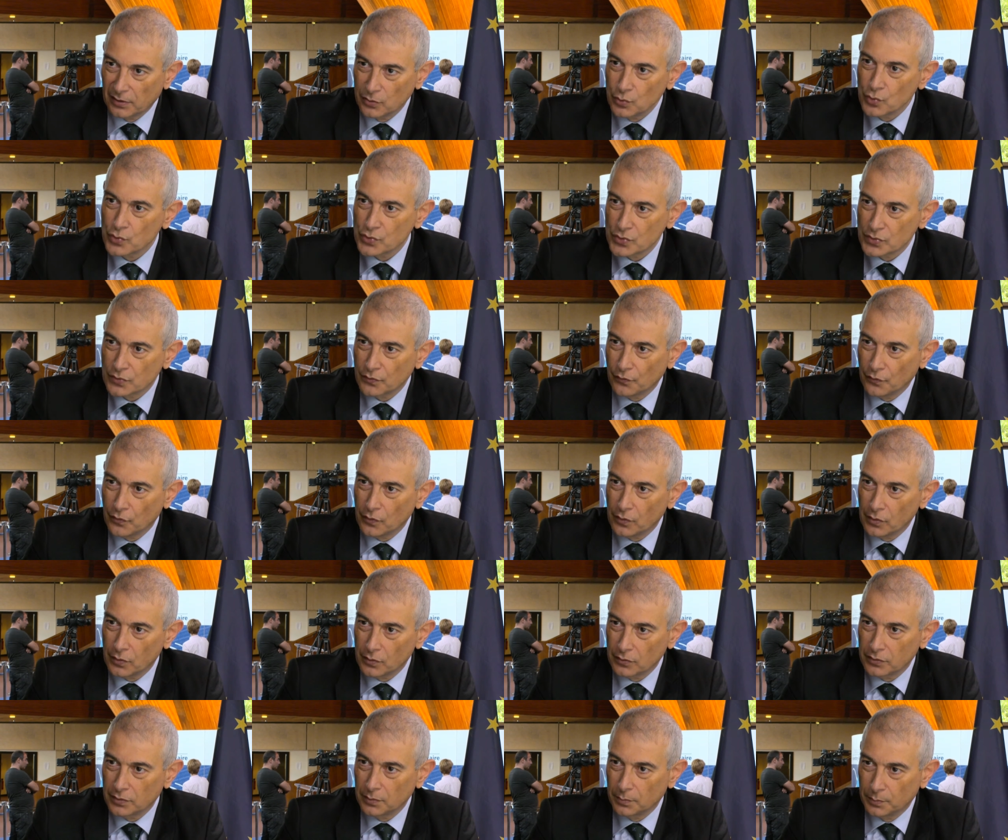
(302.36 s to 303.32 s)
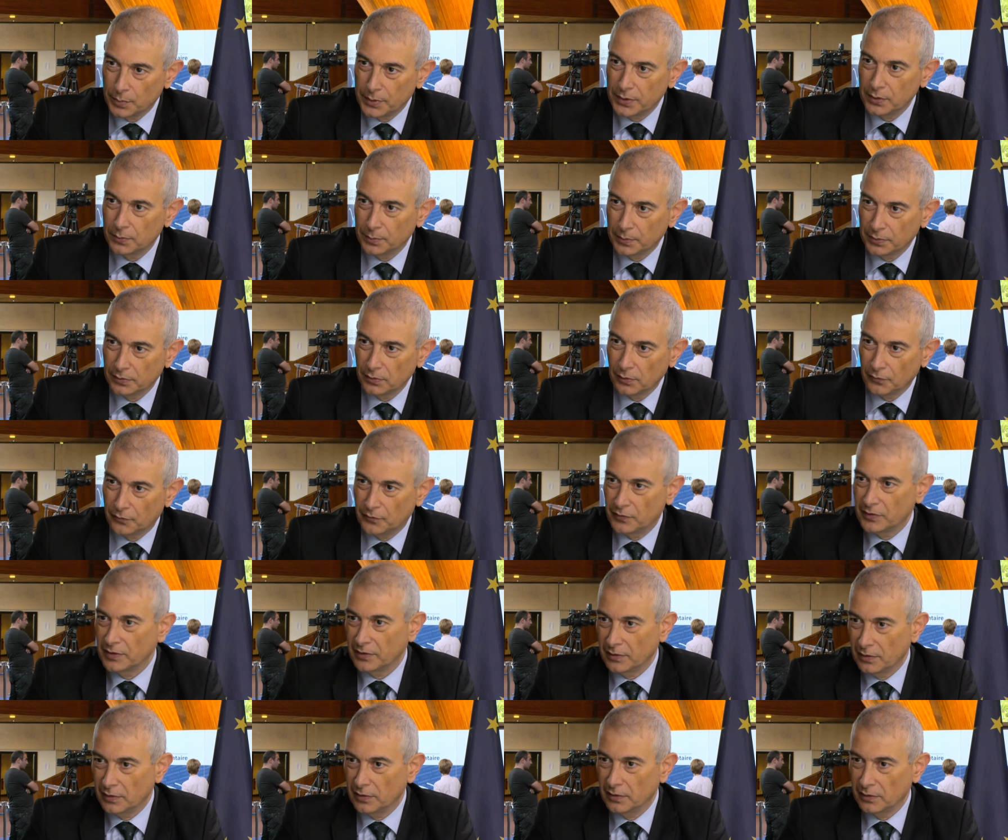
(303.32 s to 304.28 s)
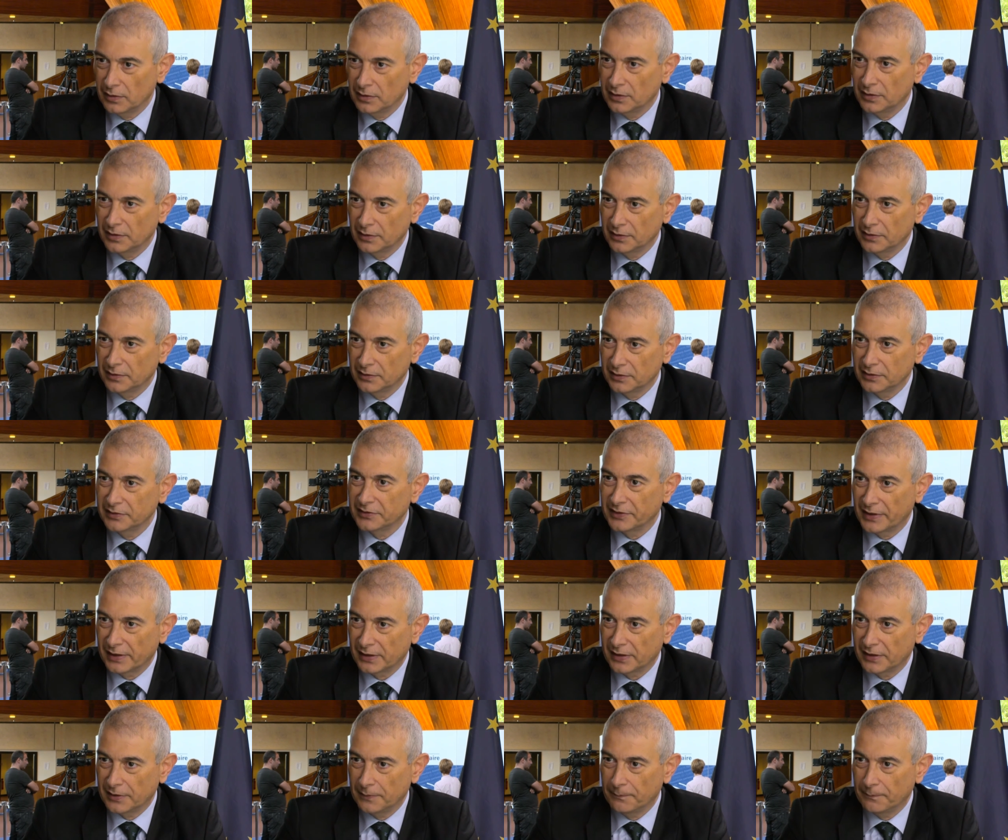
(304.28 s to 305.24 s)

used for the people of uh, uh, Iraq.